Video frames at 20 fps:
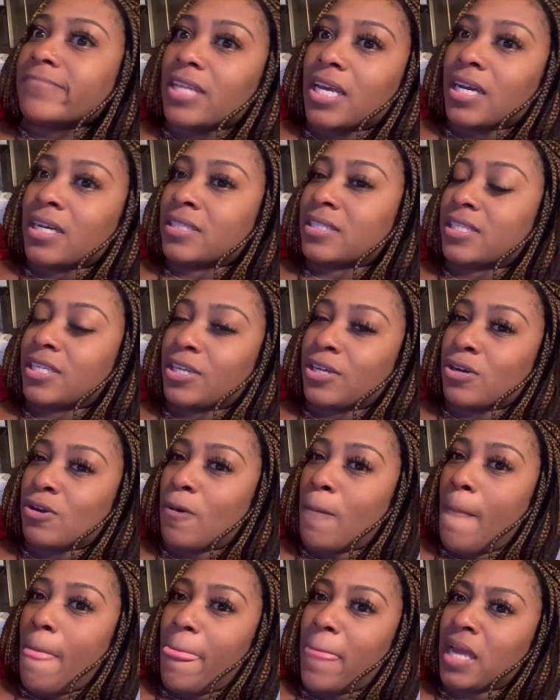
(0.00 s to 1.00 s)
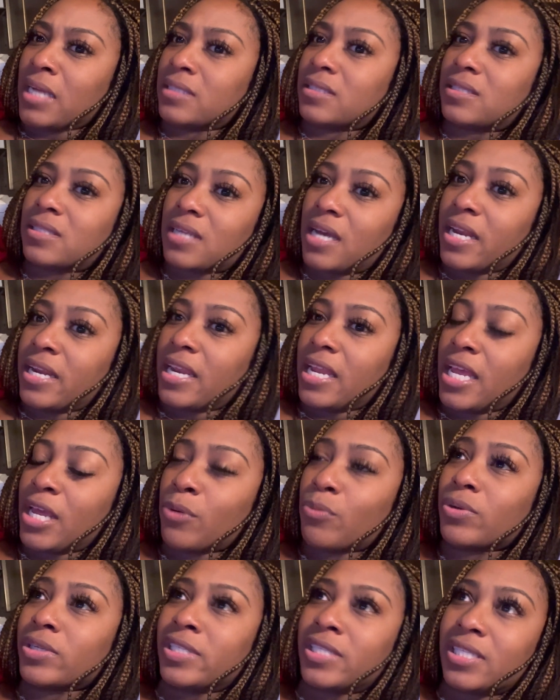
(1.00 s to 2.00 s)
until it's
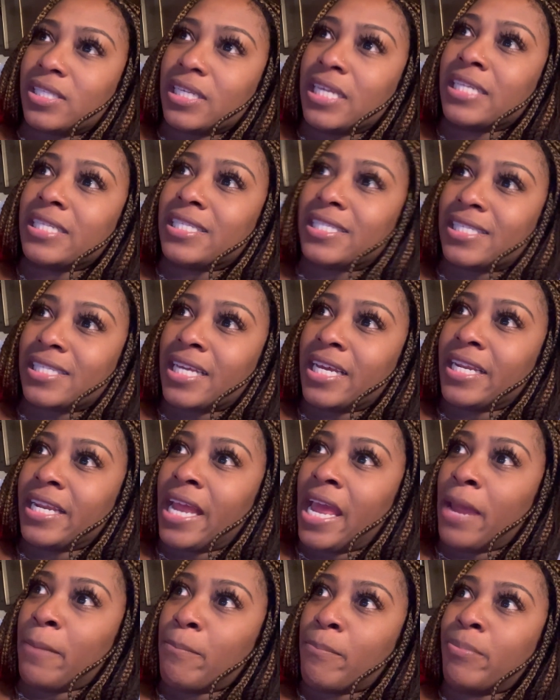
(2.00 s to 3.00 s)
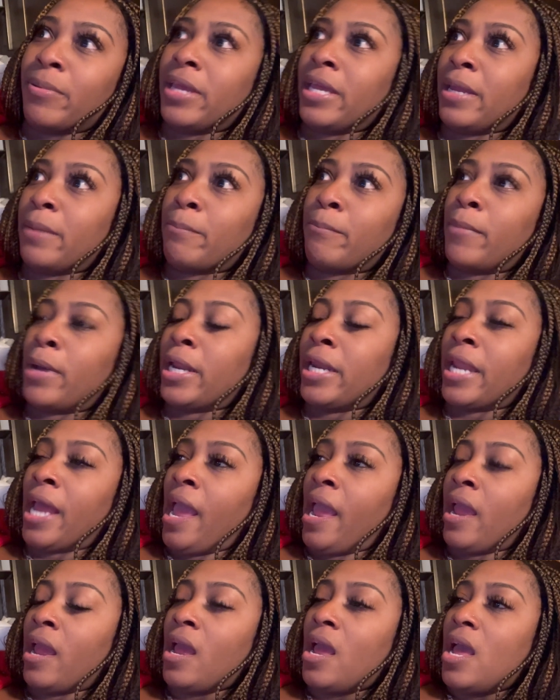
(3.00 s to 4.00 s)
Sunday being
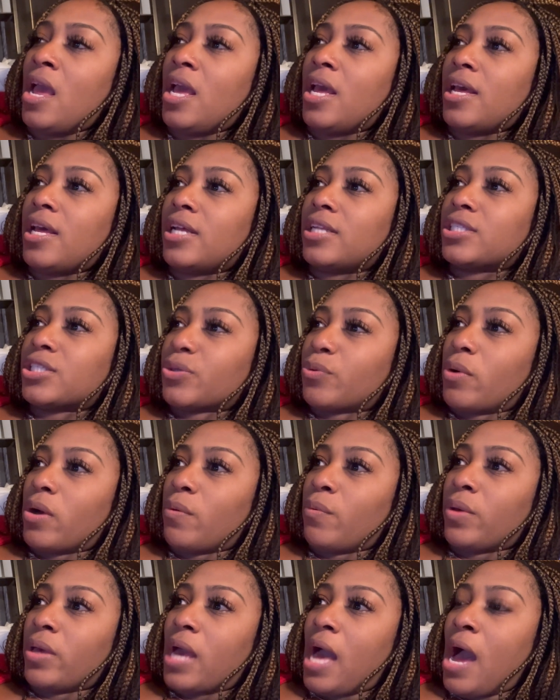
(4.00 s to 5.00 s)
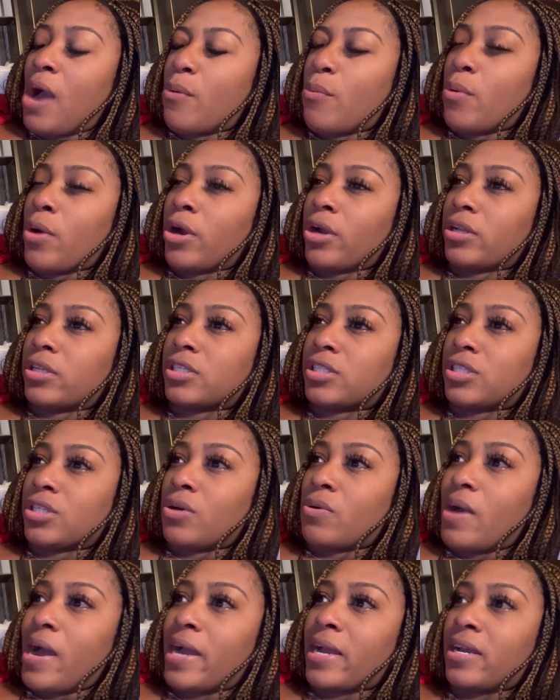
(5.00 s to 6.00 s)
Monday to where I worked,
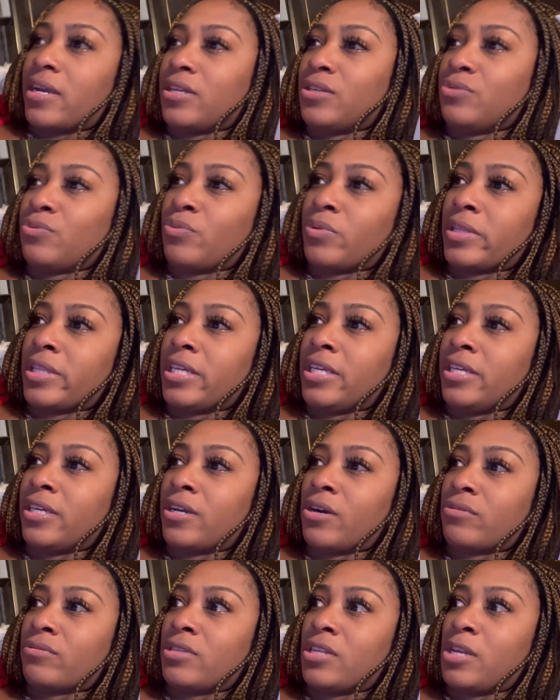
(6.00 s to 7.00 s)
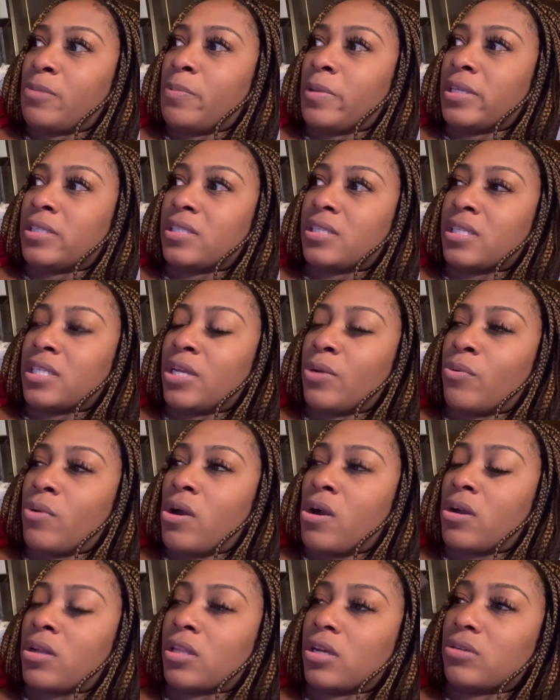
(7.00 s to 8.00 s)
so I couldn't really go to the place because they were
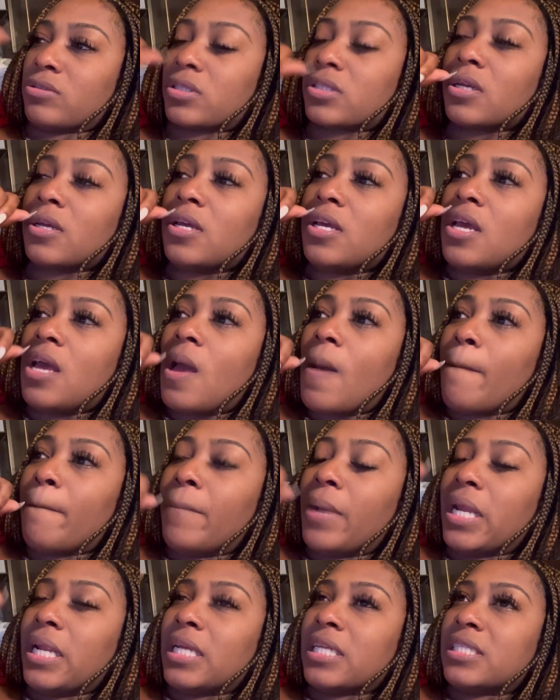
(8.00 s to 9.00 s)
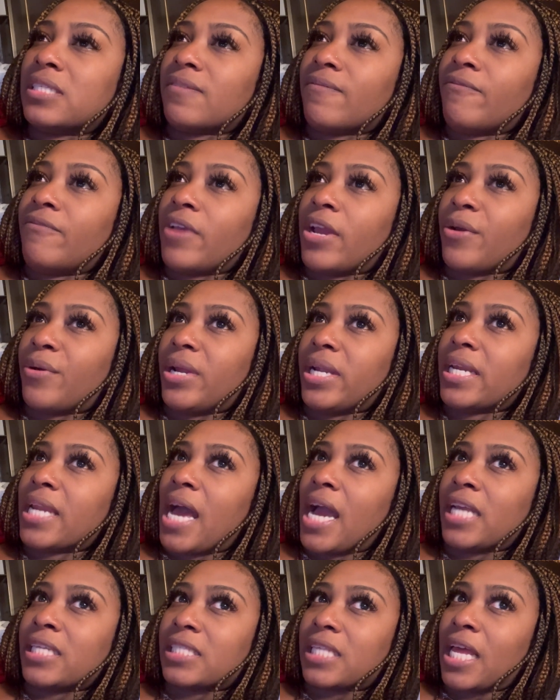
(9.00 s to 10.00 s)
all closed. But it's very
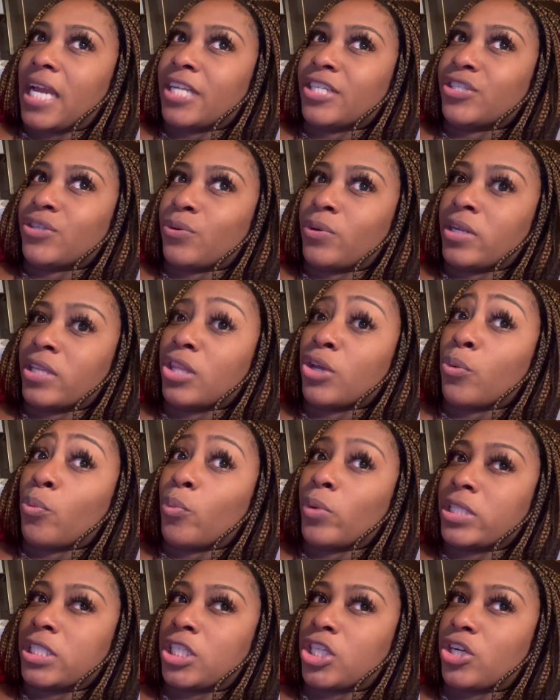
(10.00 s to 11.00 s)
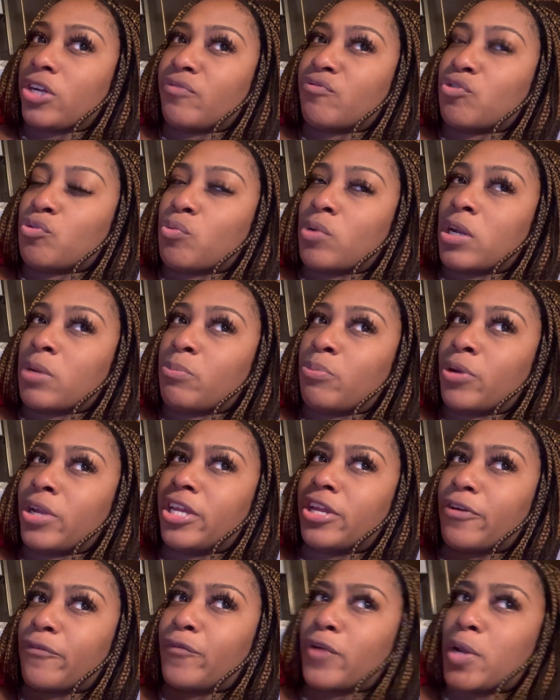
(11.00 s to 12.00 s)
nice, like during the winter, if you want to
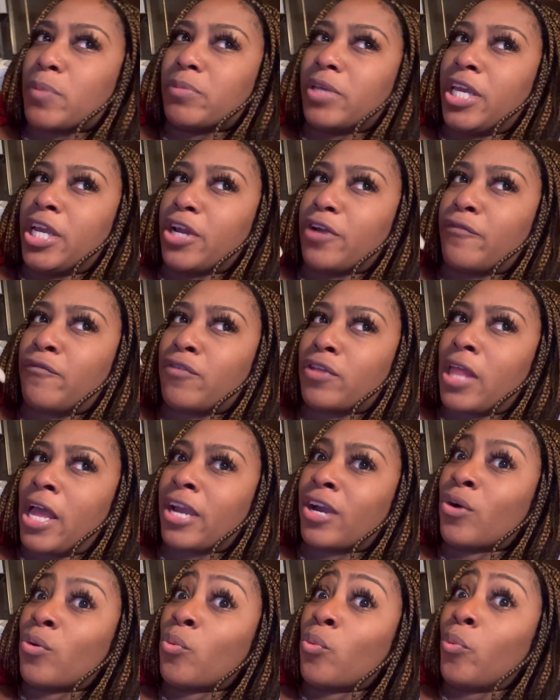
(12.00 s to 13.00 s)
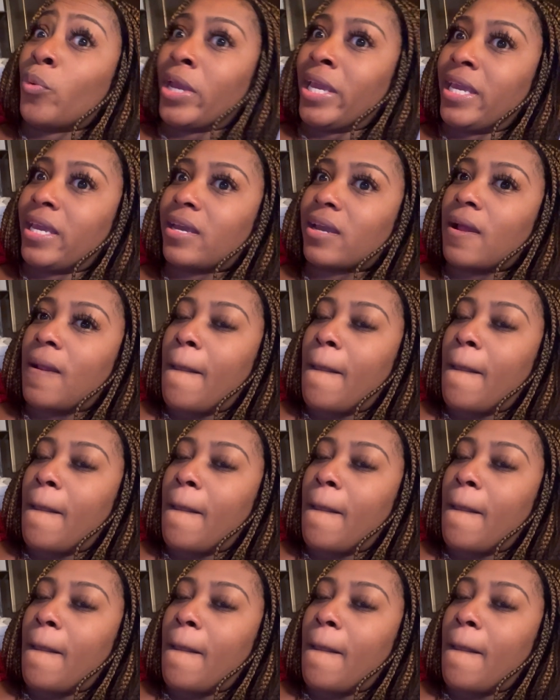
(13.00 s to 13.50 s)
bring your family here for like a week